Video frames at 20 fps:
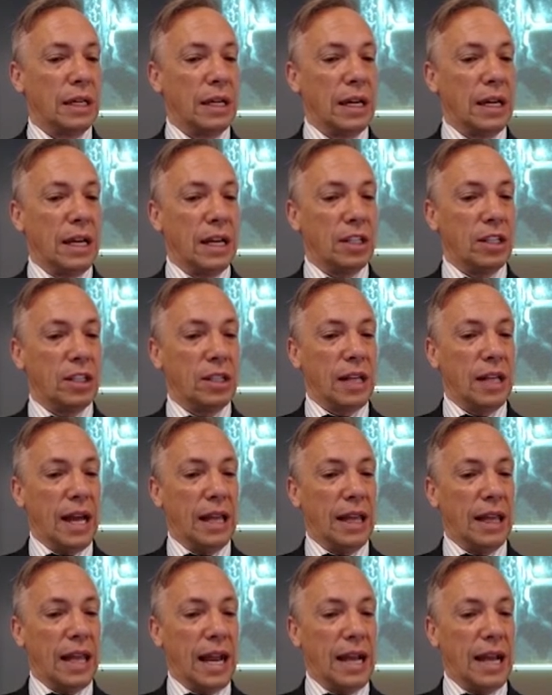It's not
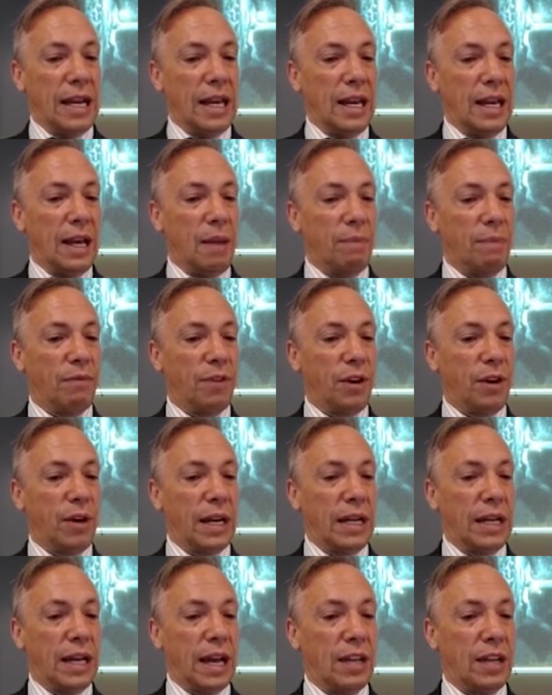lining up very
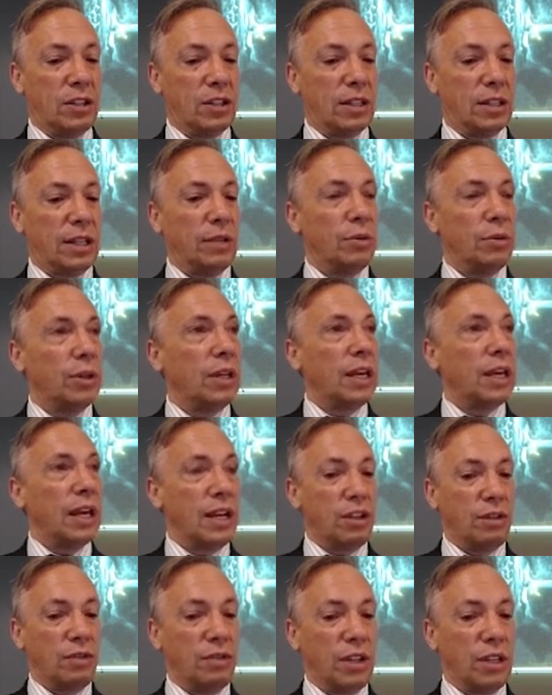nicely with the edge
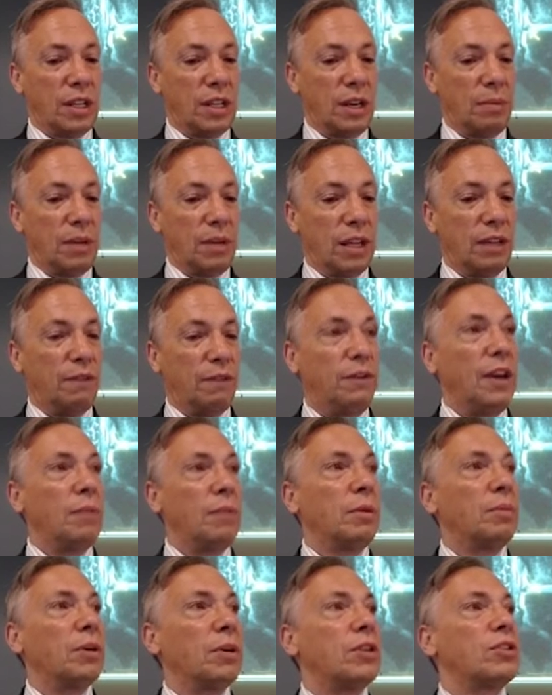of the tibia and the femur
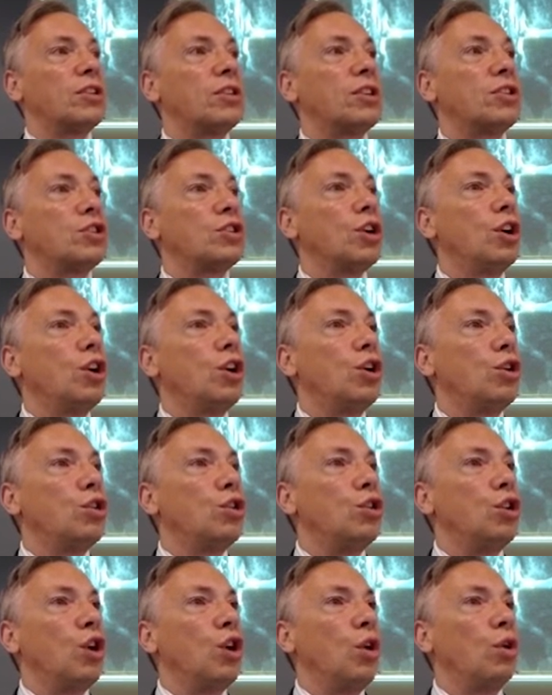because it's
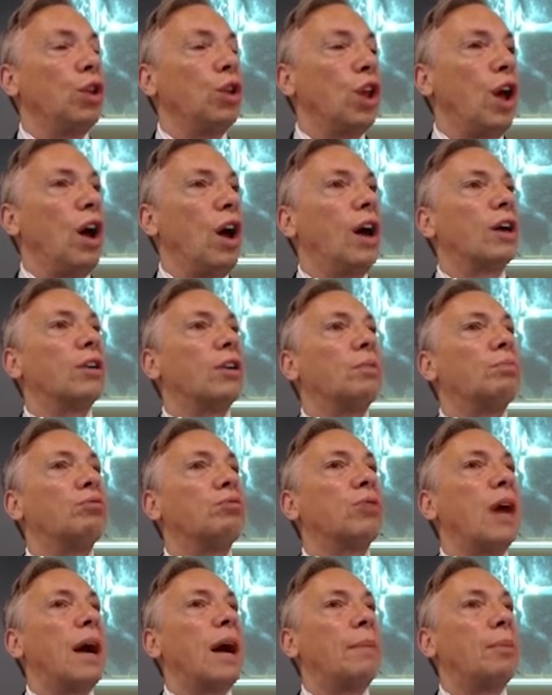no longer
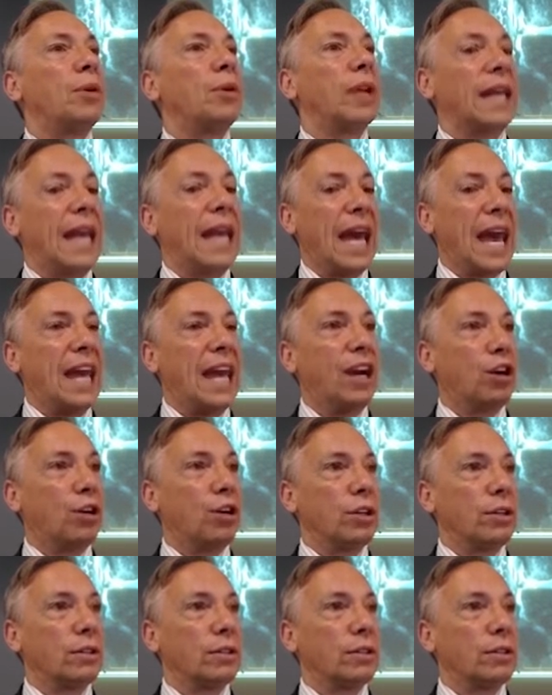properly anchored.